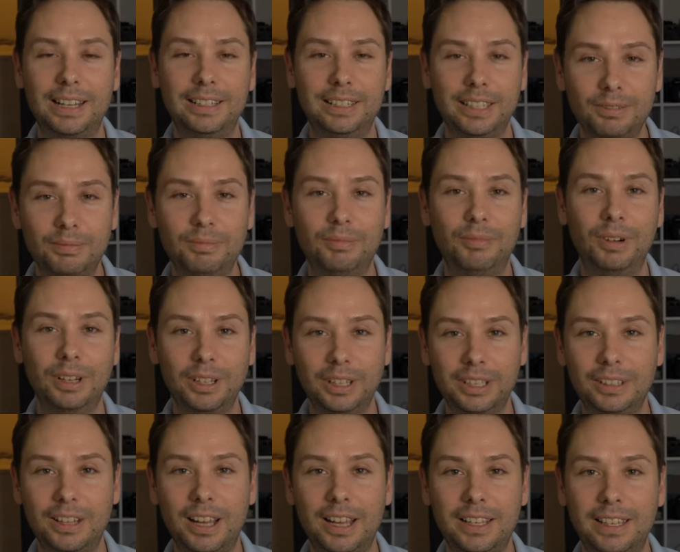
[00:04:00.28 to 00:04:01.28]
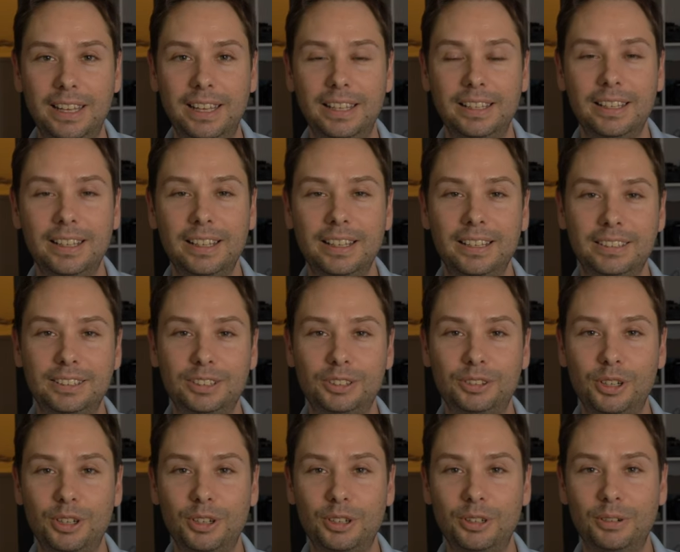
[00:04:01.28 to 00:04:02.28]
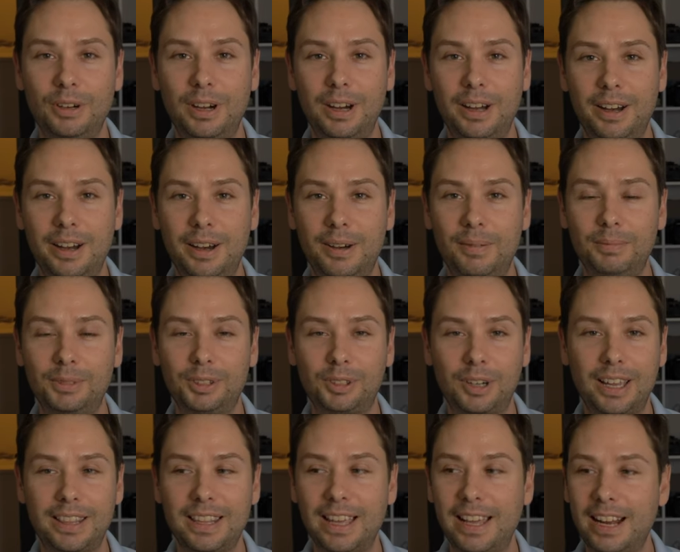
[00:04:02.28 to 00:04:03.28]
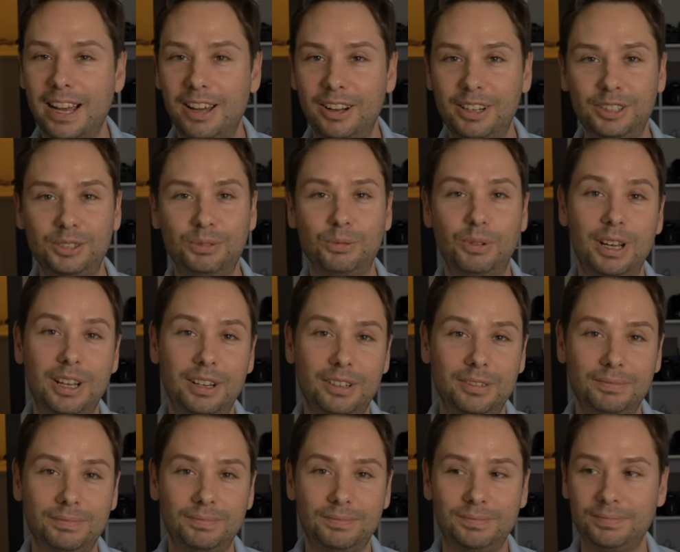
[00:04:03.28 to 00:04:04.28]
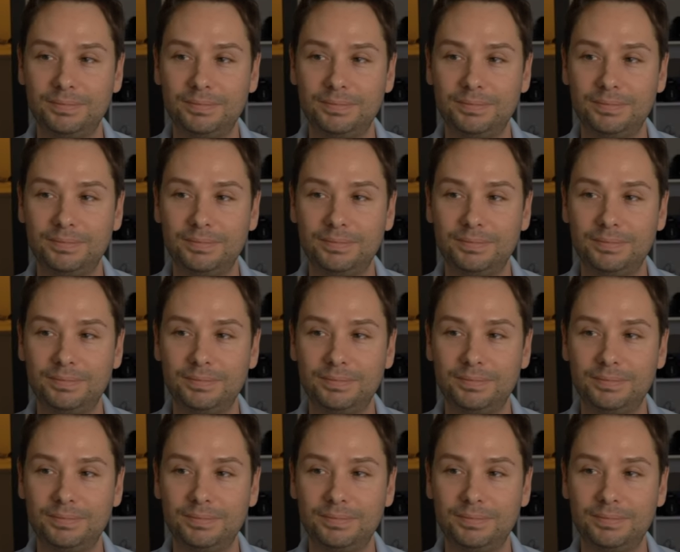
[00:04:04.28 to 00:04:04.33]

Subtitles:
I did really like it, so try that out as well.